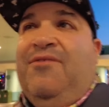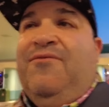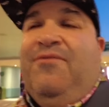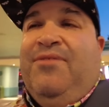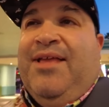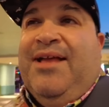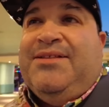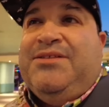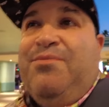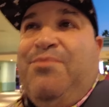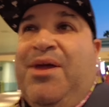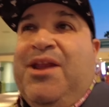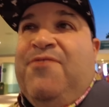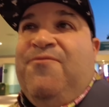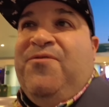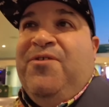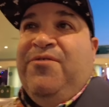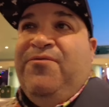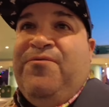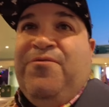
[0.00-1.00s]
That's a
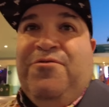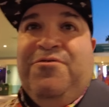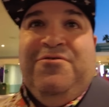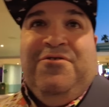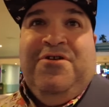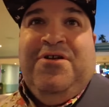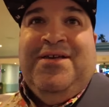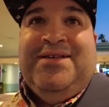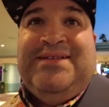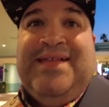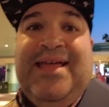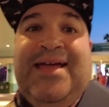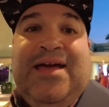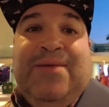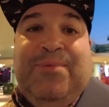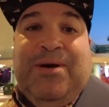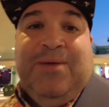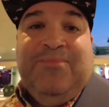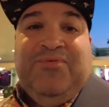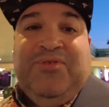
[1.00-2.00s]
benefit for staying at
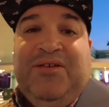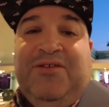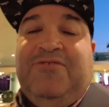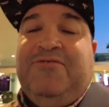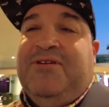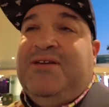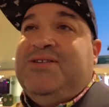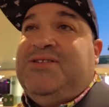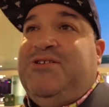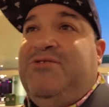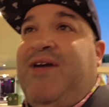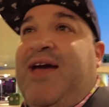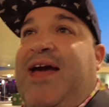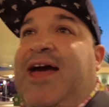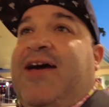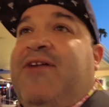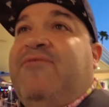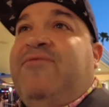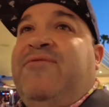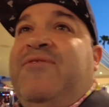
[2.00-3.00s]
Pop Century is you
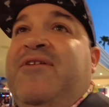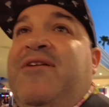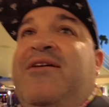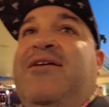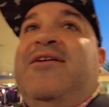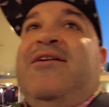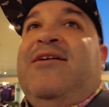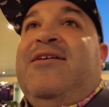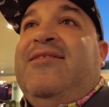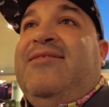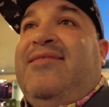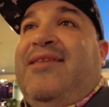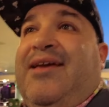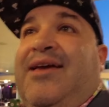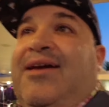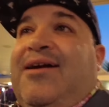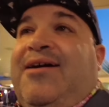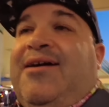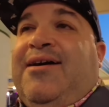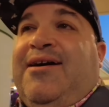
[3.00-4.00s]
have
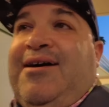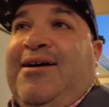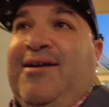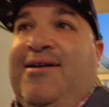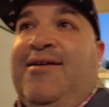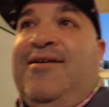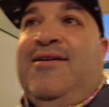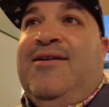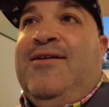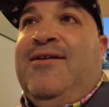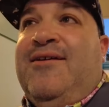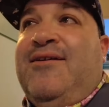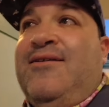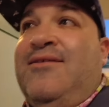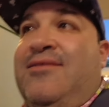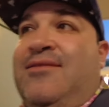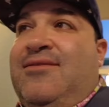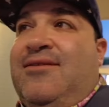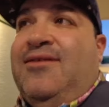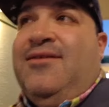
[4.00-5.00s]
the uh,
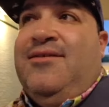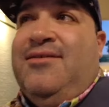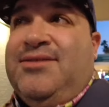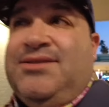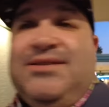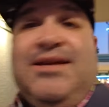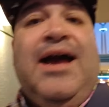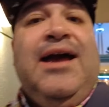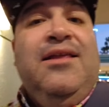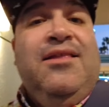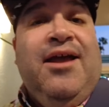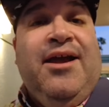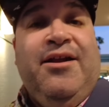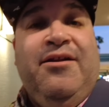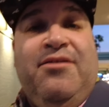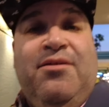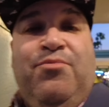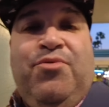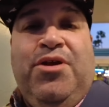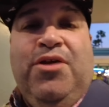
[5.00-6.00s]
the Skyliner
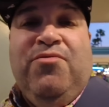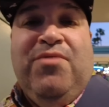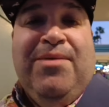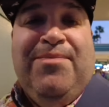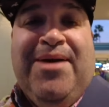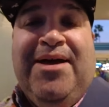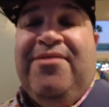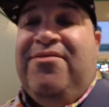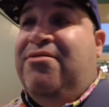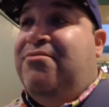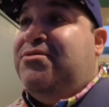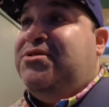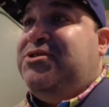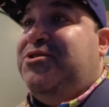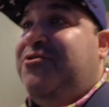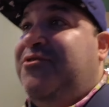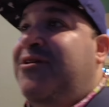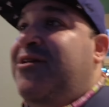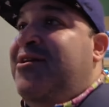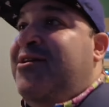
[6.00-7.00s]
to bring you right back to your
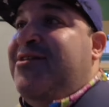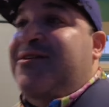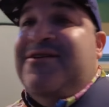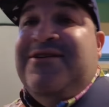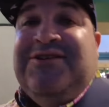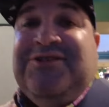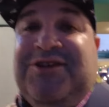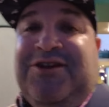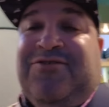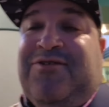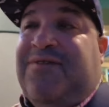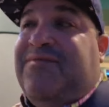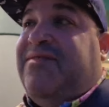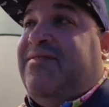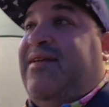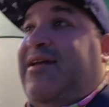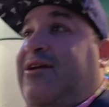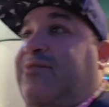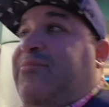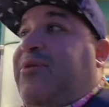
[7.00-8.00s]
resort, so you don't have to
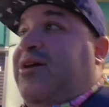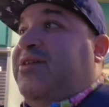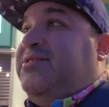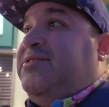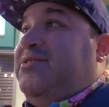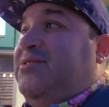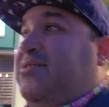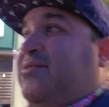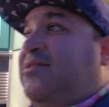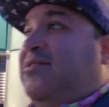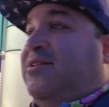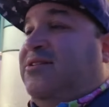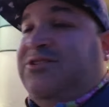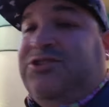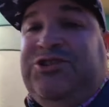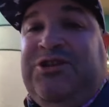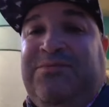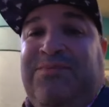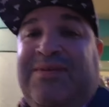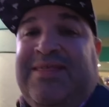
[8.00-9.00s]
take a bus. And it
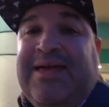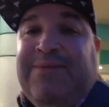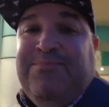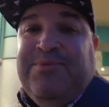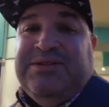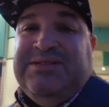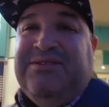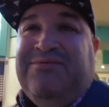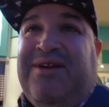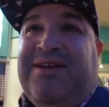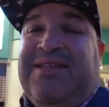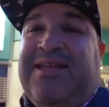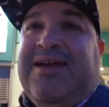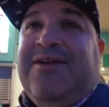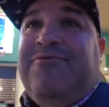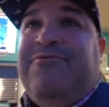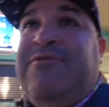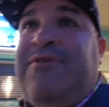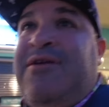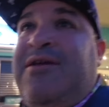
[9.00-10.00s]
shouldn't be that busy right
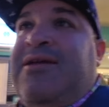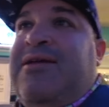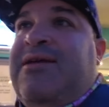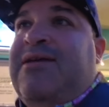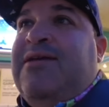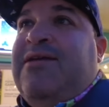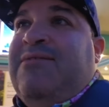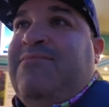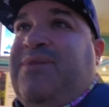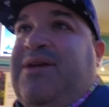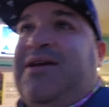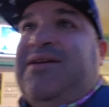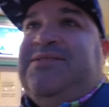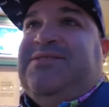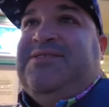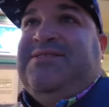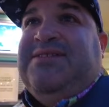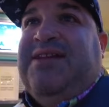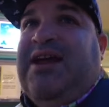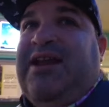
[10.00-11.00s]
now because
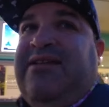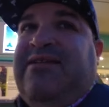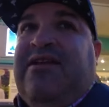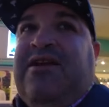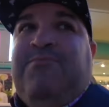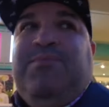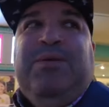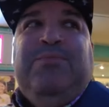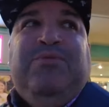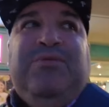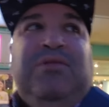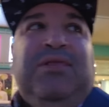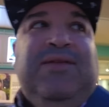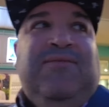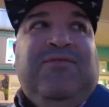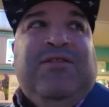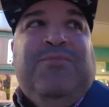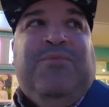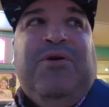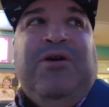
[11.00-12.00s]
there's not a ton of people
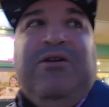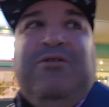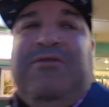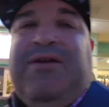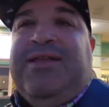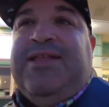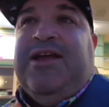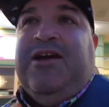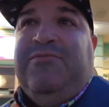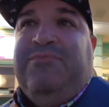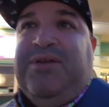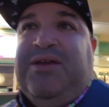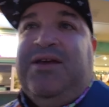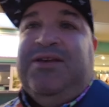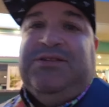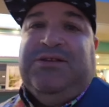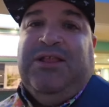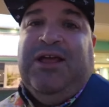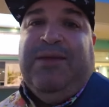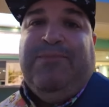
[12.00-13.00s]
leaving the park right now
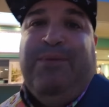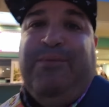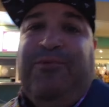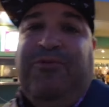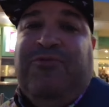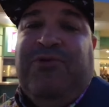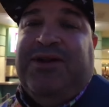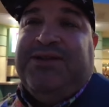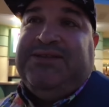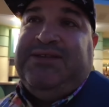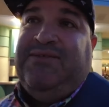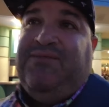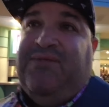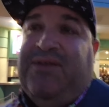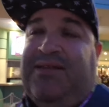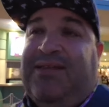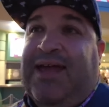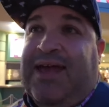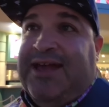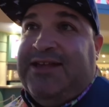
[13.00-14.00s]
because a lot of people want to see
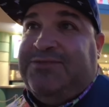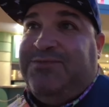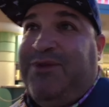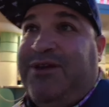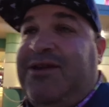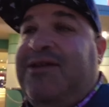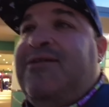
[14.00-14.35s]
Fantasmic.